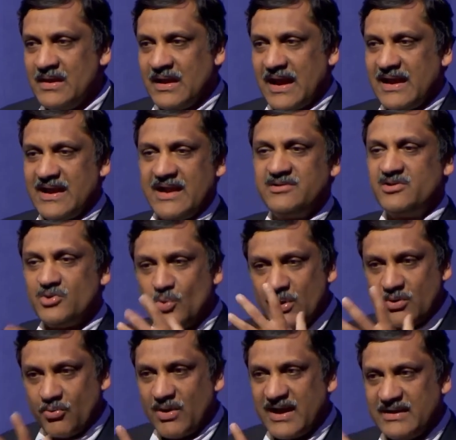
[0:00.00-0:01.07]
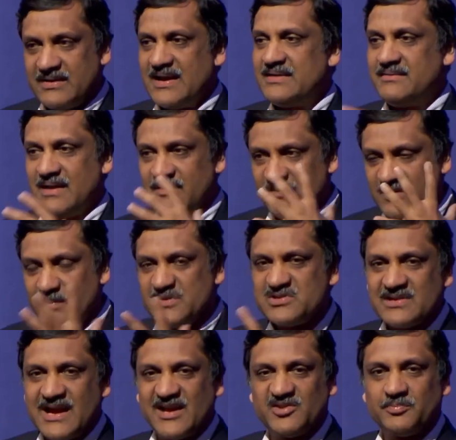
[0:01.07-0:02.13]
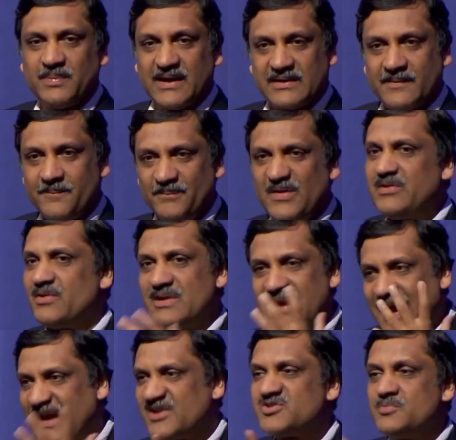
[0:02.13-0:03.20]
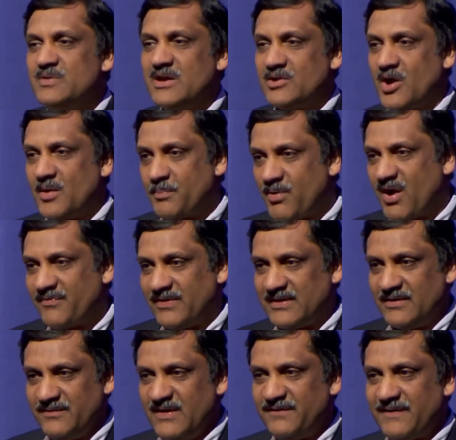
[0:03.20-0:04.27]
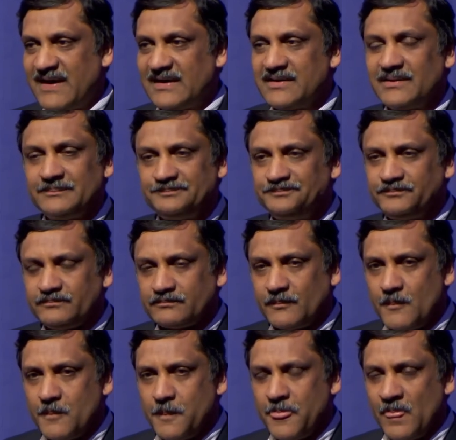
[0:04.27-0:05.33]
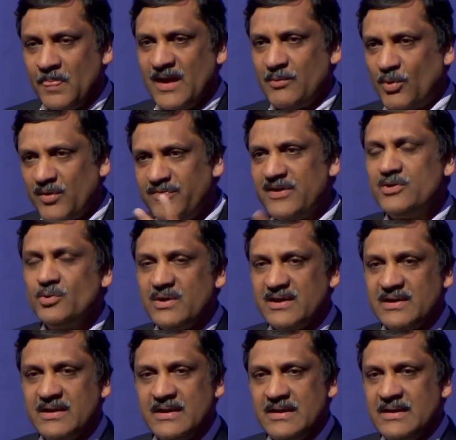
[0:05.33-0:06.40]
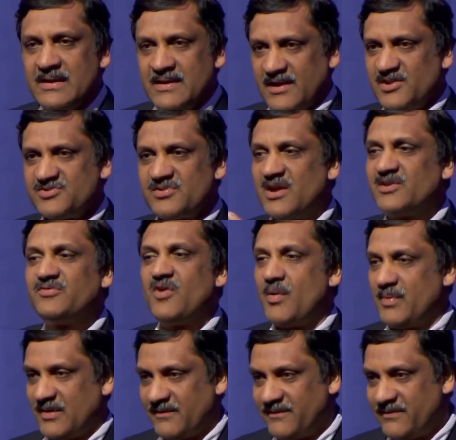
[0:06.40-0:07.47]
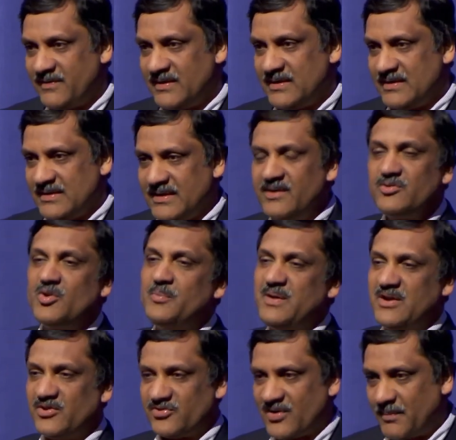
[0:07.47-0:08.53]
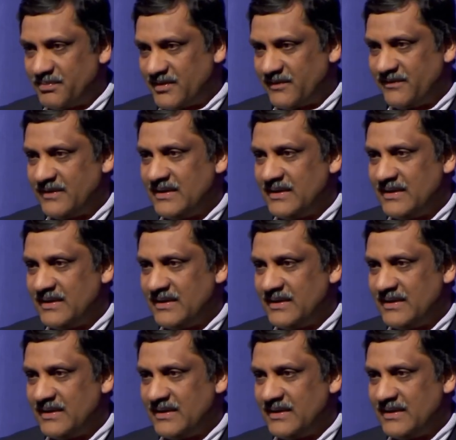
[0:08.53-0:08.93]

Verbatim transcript: And to do it right and the mission aspect, it really has to be a nonprofit. And we felt that what we're doing is transformative. It is going to be disruptive.